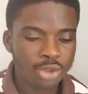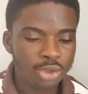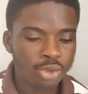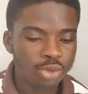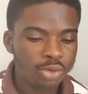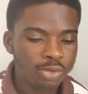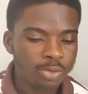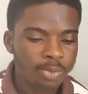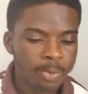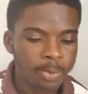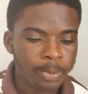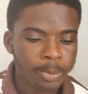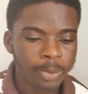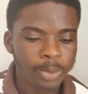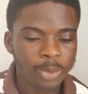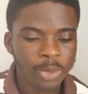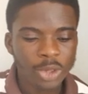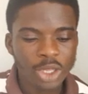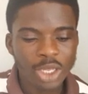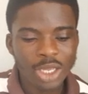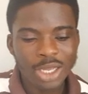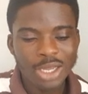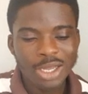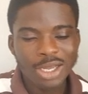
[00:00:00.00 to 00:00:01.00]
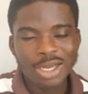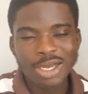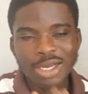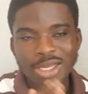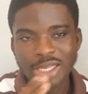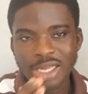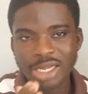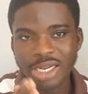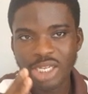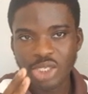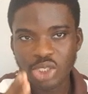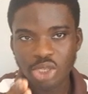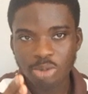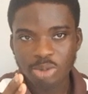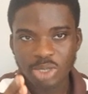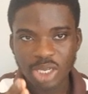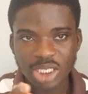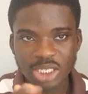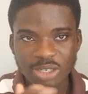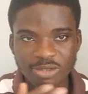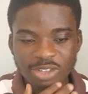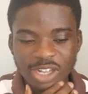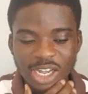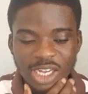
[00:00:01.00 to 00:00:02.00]
to the next
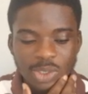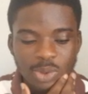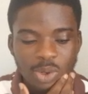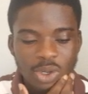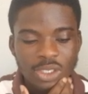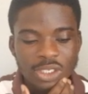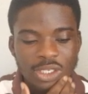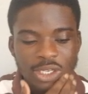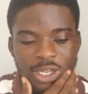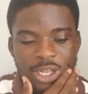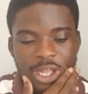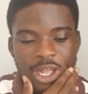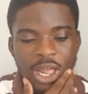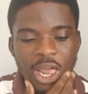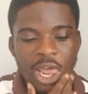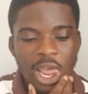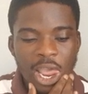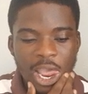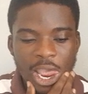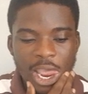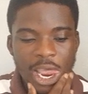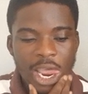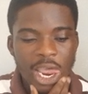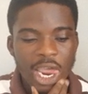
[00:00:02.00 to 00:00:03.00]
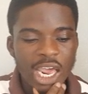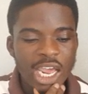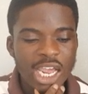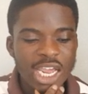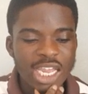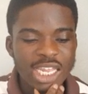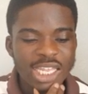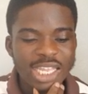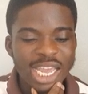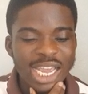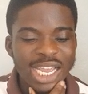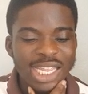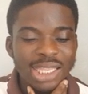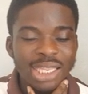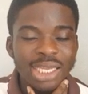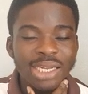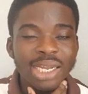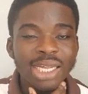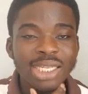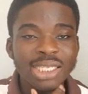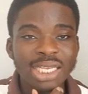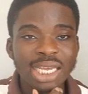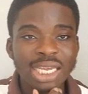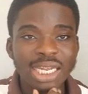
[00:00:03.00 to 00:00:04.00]
objective. That's what the
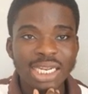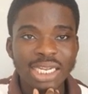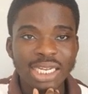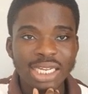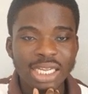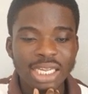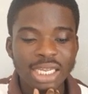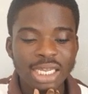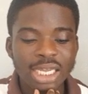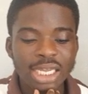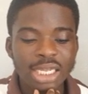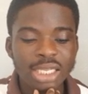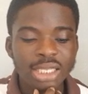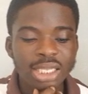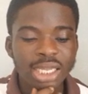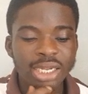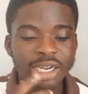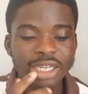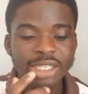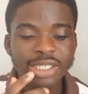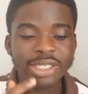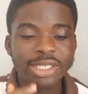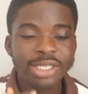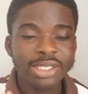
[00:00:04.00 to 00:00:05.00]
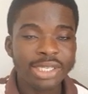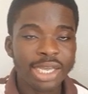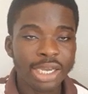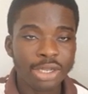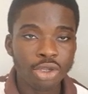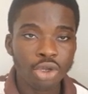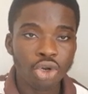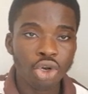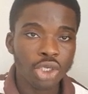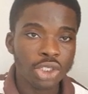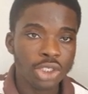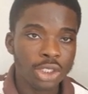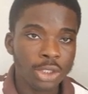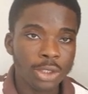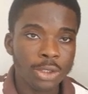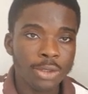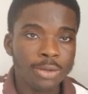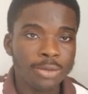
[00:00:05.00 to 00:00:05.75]
internet and internet technology.